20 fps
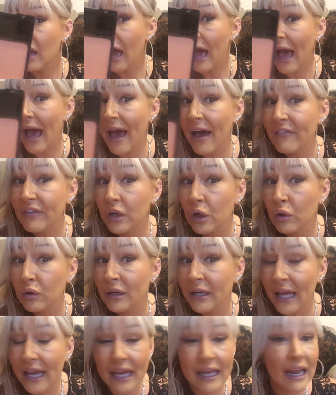I have it on
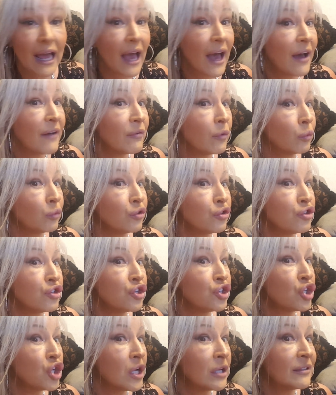today, and I have on
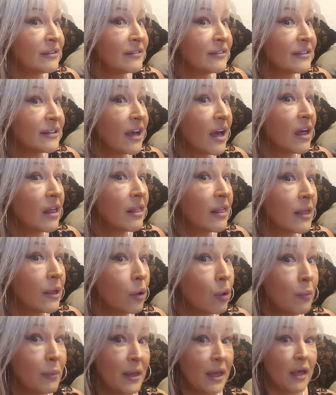just a
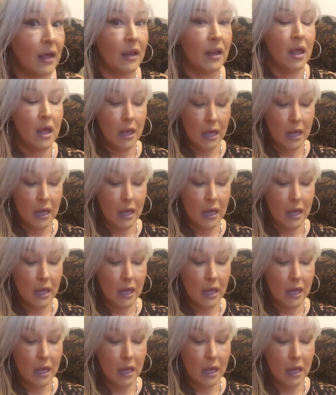little bit,